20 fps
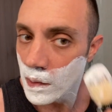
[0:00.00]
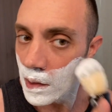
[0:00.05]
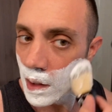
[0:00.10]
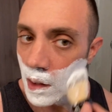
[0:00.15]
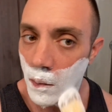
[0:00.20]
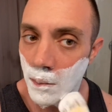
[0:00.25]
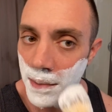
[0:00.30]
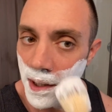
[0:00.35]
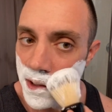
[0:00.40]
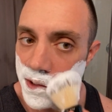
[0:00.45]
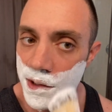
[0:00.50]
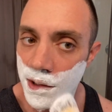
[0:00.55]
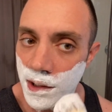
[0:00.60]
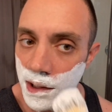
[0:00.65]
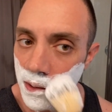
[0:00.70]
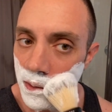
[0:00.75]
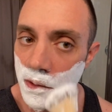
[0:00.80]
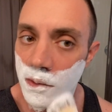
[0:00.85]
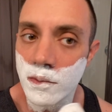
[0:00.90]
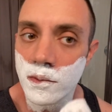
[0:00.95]
And
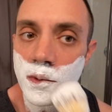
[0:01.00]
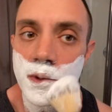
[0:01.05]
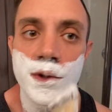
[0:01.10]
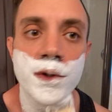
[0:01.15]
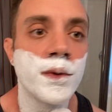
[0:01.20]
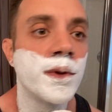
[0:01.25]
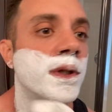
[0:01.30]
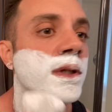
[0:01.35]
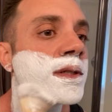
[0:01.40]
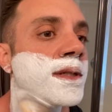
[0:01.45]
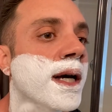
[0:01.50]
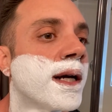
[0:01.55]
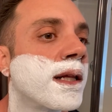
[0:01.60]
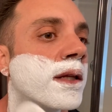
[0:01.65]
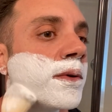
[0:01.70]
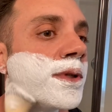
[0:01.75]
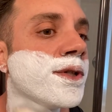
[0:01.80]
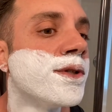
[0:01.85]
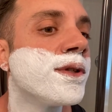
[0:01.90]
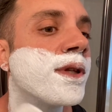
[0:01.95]
basically, we're doing exactly
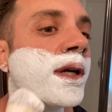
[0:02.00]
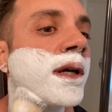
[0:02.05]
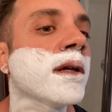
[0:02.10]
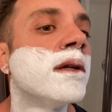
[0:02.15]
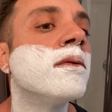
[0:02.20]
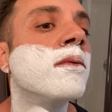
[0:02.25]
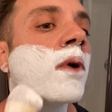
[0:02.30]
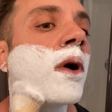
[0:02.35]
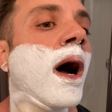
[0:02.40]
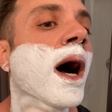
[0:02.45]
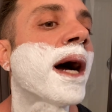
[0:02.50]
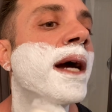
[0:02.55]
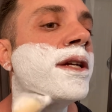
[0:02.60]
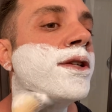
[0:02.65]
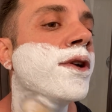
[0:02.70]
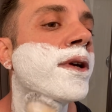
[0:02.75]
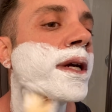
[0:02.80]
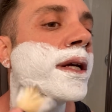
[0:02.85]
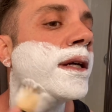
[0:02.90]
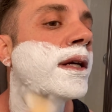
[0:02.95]
what you think. We're
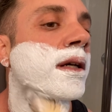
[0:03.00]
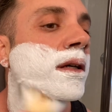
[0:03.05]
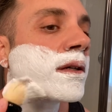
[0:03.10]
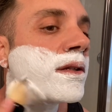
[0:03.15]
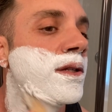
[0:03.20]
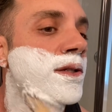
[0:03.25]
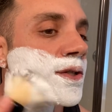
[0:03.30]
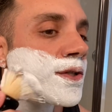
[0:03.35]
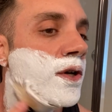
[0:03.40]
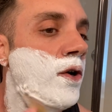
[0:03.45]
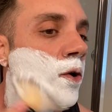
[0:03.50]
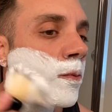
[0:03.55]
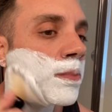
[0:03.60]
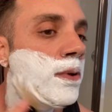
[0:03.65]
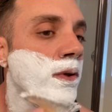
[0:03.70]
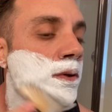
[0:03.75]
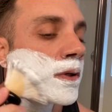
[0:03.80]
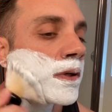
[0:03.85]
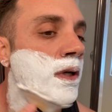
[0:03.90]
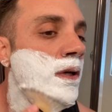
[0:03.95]
hydrating the soap.
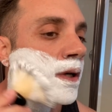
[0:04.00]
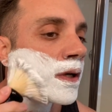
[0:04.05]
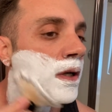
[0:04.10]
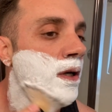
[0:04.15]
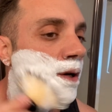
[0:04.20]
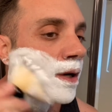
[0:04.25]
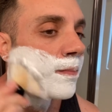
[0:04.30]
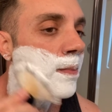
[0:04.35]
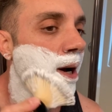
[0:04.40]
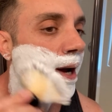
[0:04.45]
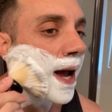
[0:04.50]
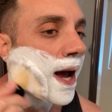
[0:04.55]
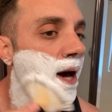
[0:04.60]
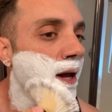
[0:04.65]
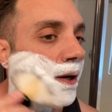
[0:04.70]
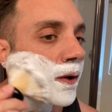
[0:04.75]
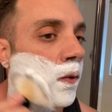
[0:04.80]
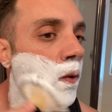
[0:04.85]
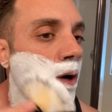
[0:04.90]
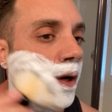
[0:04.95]
By
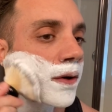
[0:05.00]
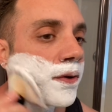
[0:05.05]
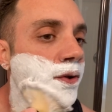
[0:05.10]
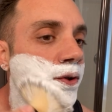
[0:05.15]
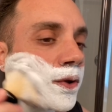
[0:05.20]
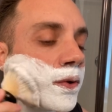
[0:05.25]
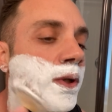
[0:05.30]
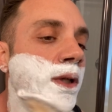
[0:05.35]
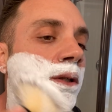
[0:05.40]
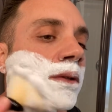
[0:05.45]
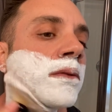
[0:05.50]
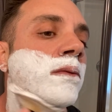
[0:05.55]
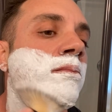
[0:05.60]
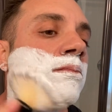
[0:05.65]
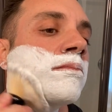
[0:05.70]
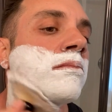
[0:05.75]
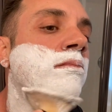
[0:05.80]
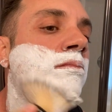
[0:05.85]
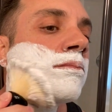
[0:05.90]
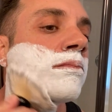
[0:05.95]
adding water to it,
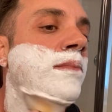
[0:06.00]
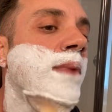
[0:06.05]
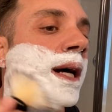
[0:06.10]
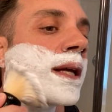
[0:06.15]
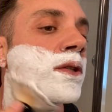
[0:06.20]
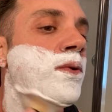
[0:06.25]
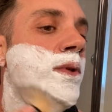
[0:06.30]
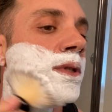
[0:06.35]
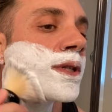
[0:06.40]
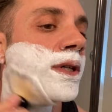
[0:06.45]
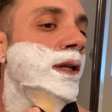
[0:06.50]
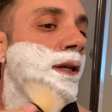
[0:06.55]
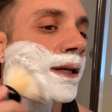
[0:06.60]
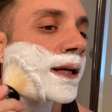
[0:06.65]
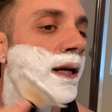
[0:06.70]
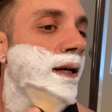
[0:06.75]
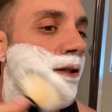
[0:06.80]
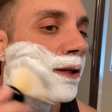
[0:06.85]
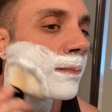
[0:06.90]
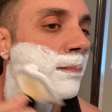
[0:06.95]
that's what's gonna
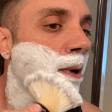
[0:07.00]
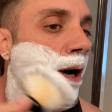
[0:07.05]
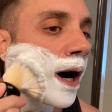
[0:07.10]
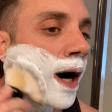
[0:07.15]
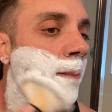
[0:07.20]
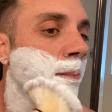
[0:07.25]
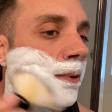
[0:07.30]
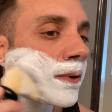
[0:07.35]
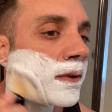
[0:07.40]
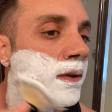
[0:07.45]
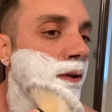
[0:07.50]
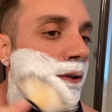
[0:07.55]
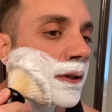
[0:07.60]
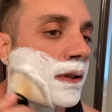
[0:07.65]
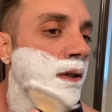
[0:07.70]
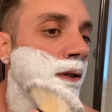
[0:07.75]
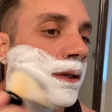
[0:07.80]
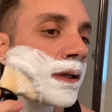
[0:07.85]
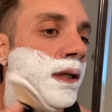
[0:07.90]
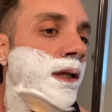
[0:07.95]
get it to pop
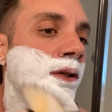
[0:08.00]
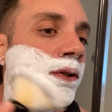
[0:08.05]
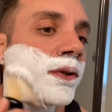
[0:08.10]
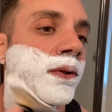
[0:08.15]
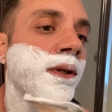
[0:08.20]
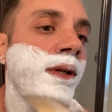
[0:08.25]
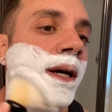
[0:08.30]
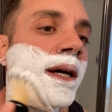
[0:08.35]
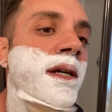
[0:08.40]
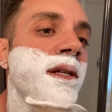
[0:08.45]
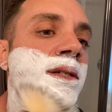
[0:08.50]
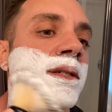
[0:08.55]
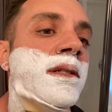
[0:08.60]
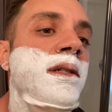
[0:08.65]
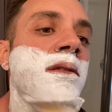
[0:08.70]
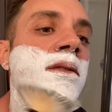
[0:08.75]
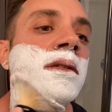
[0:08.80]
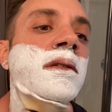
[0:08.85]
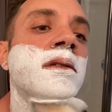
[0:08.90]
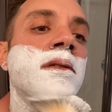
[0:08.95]
into a nice,
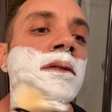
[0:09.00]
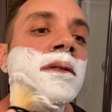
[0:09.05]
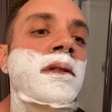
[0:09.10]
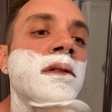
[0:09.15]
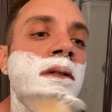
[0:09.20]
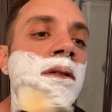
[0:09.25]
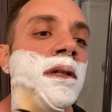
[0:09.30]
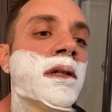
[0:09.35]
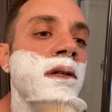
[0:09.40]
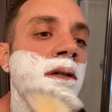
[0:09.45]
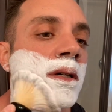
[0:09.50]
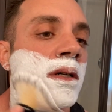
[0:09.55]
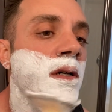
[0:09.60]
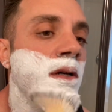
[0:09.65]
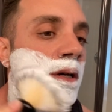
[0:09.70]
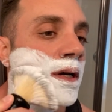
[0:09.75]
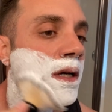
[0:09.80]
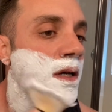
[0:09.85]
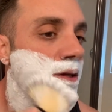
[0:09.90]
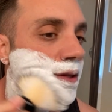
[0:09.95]

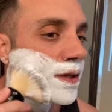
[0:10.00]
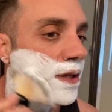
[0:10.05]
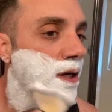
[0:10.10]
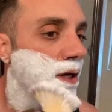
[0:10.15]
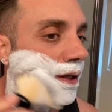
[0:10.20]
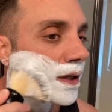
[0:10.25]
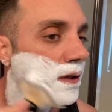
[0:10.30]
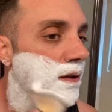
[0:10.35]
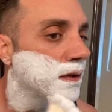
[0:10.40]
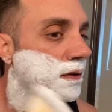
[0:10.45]
thick,